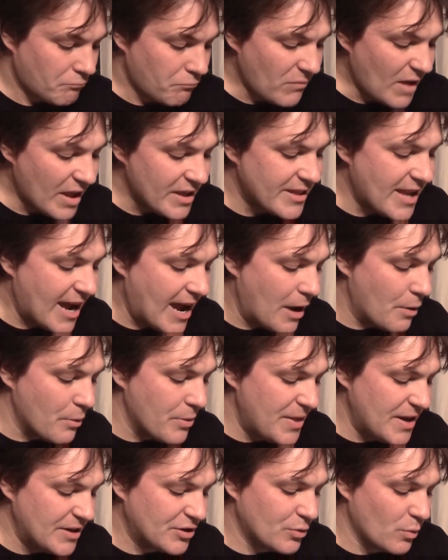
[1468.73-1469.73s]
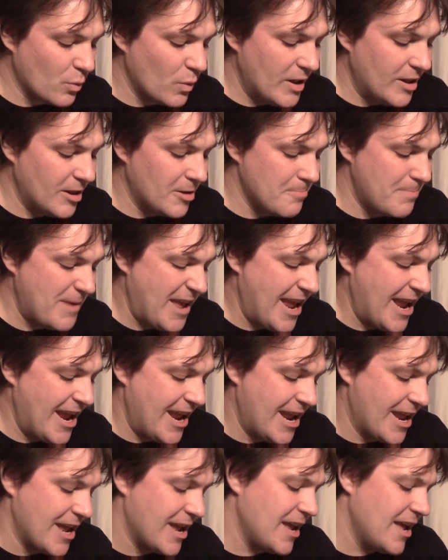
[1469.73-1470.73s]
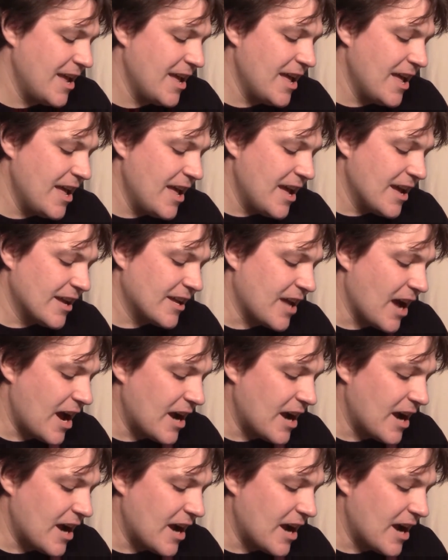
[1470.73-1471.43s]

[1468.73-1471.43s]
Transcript: Now this will be kind